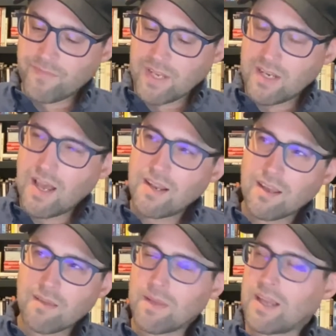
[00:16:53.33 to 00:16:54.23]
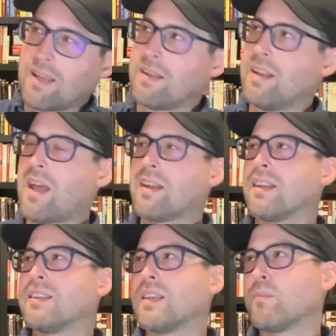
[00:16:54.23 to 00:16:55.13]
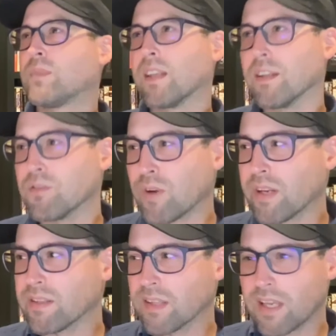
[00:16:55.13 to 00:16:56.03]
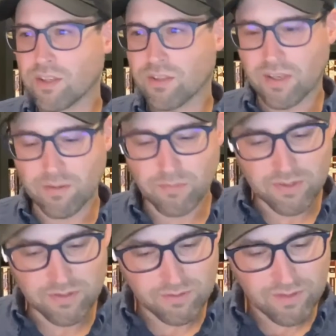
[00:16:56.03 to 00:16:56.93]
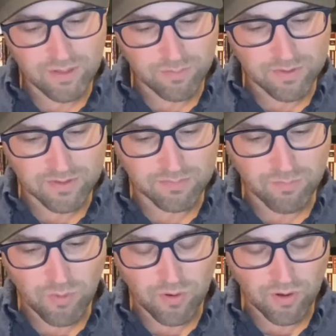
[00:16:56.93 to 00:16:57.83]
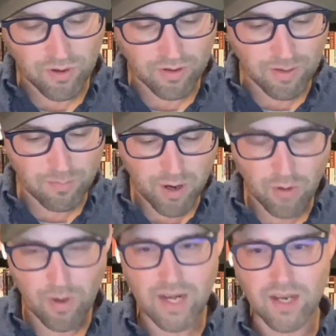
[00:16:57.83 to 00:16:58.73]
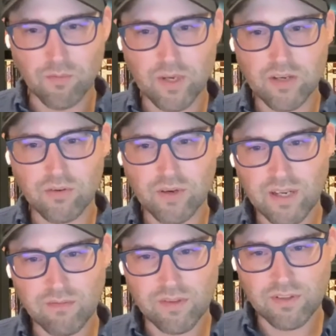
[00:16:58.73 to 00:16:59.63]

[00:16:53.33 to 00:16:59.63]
not an attempt at a translation. It was more a poetic rendering of the